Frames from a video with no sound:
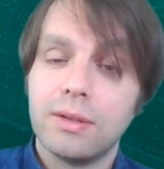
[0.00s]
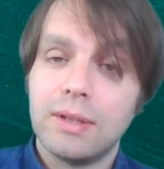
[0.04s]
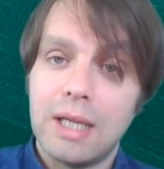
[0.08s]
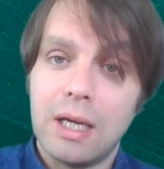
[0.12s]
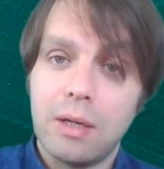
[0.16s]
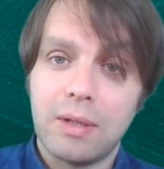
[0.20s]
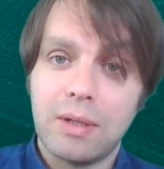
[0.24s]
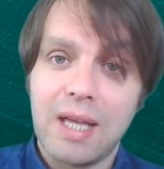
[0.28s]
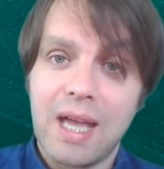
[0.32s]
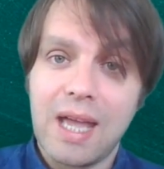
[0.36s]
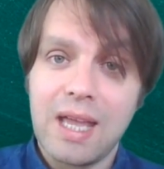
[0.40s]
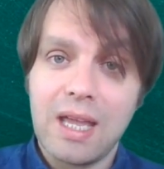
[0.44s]

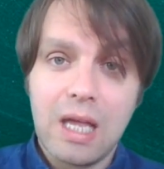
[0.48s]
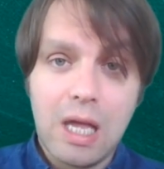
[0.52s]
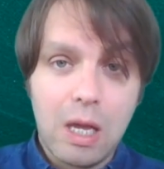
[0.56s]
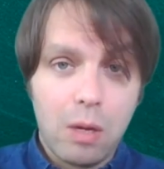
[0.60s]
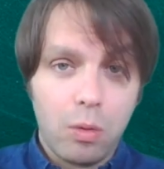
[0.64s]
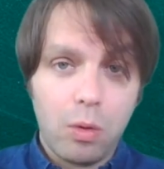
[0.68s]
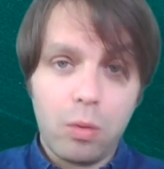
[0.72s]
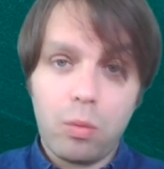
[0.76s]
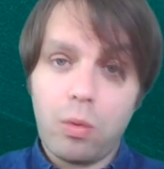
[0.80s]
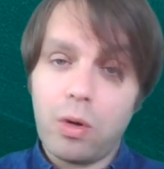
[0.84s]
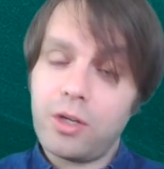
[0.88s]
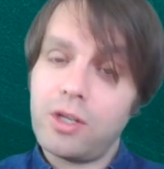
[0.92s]
Okay,
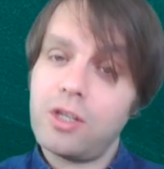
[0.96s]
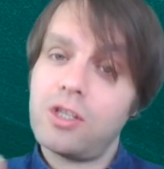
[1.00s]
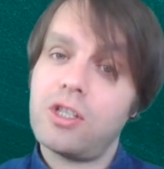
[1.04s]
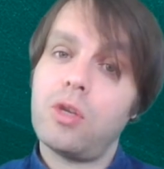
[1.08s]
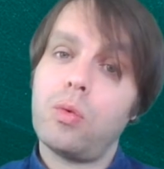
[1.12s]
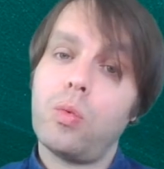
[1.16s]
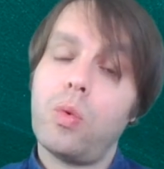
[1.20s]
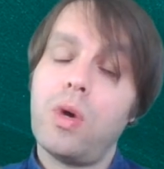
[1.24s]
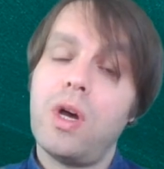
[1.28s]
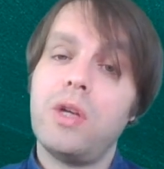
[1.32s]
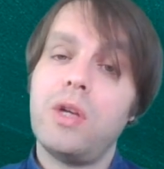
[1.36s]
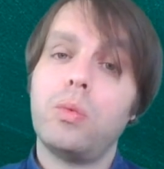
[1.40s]
well, what does the
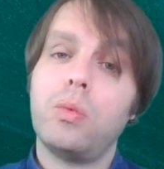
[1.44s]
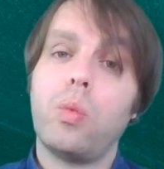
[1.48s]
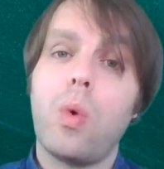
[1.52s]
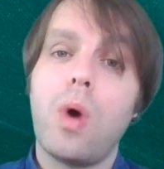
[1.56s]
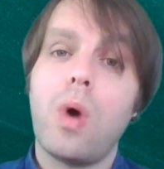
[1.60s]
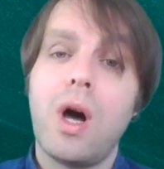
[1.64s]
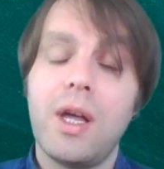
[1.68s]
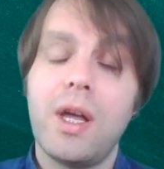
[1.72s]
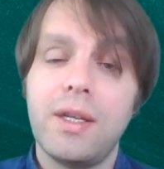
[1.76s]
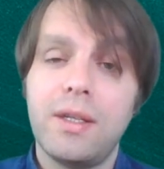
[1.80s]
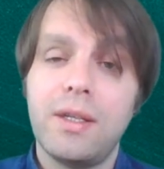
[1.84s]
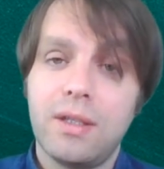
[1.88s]
word
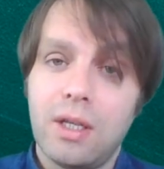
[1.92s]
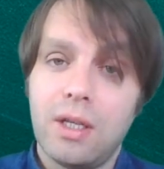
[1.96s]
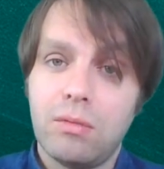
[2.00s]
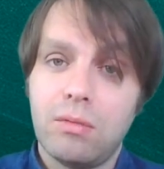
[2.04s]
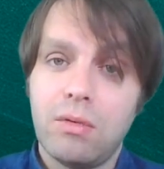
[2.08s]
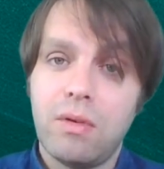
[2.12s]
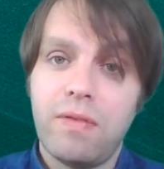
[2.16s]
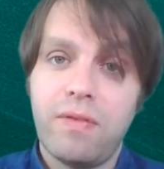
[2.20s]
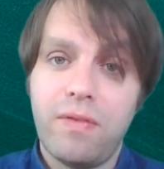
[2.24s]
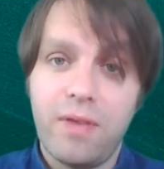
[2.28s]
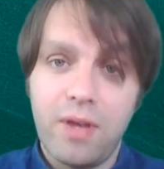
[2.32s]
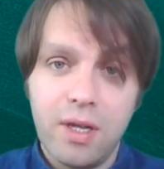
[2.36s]
one
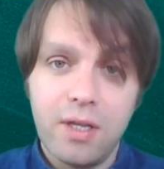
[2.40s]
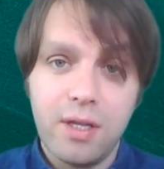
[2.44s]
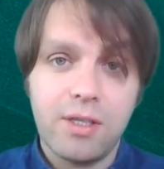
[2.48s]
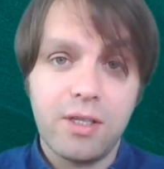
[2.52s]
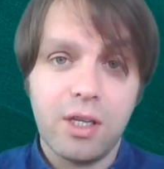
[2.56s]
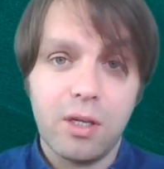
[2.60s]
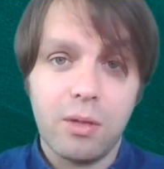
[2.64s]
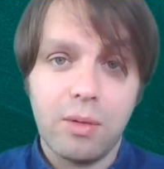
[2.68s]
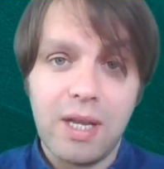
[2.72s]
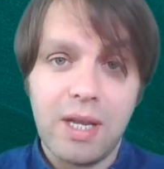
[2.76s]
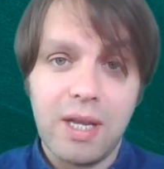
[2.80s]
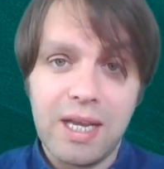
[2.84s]
refer
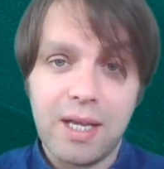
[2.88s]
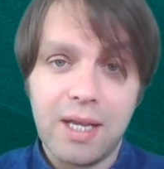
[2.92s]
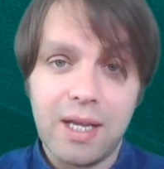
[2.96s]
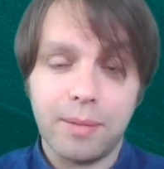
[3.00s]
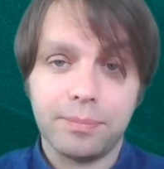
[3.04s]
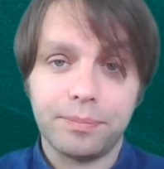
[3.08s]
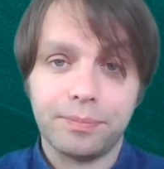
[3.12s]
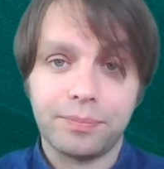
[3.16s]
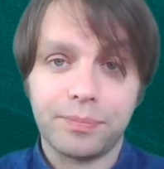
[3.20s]
to here?